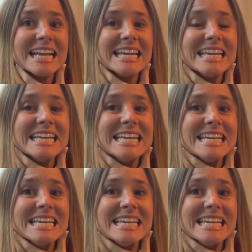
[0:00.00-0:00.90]

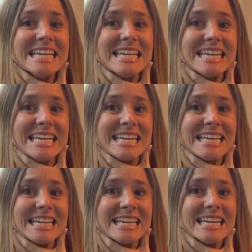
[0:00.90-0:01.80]

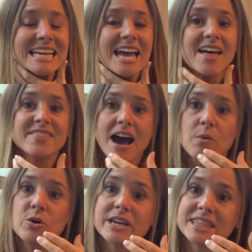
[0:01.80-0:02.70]
E. That
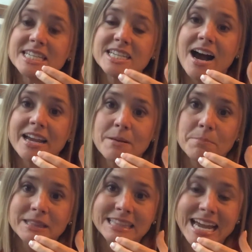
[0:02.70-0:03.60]
will get the tongue in
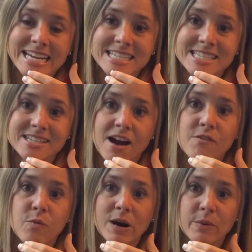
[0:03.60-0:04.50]
place
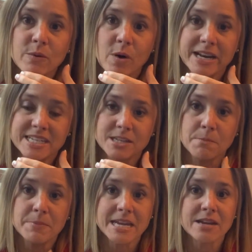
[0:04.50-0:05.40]
of where we want it to
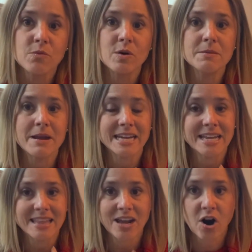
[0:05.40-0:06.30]
be when
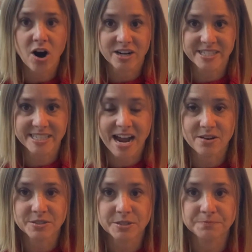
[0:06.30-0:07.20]
making that R
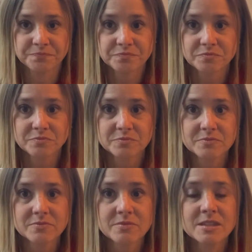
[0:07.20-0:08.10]
sound.
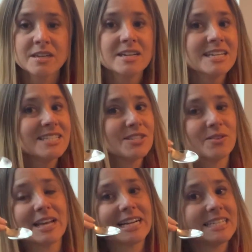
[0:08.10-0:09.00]
So
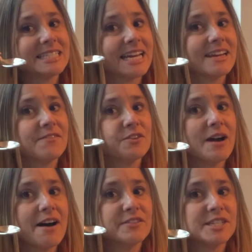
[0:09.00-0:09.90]
like I say, if you
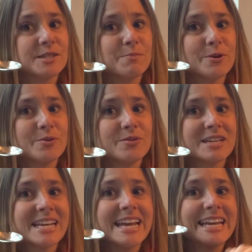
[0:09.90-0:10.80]
have a spoon,
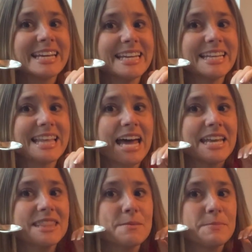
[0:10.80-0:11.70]
getting that
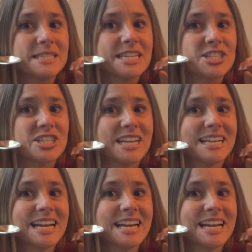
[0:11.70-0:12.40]
in the position